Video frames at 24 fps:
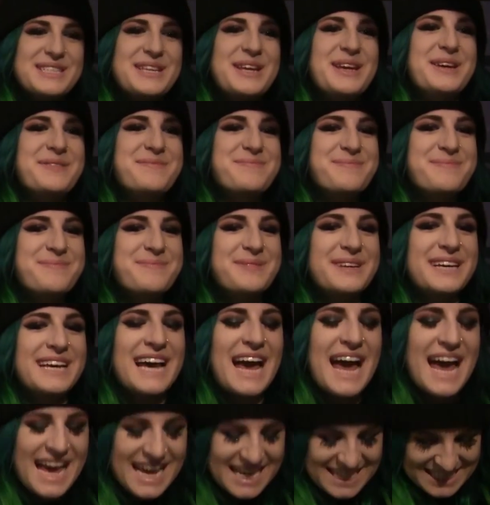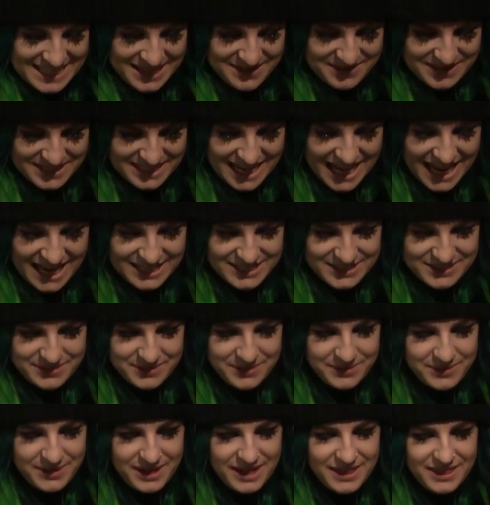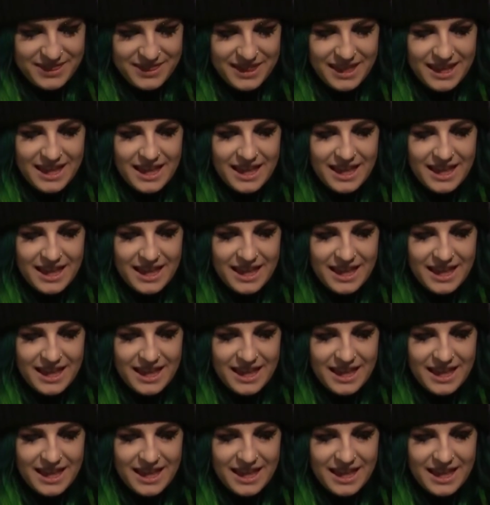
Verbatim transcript: some guys I went to high school with,